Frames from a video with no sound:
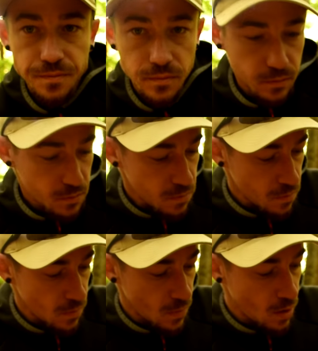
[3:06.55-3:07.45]

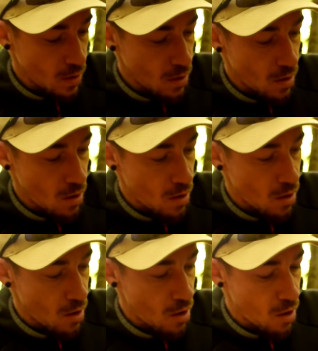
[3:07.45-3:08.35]

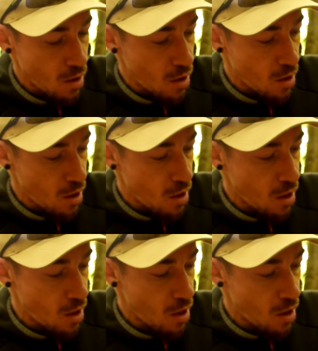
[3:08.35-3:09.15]
No one is speaking in this clip.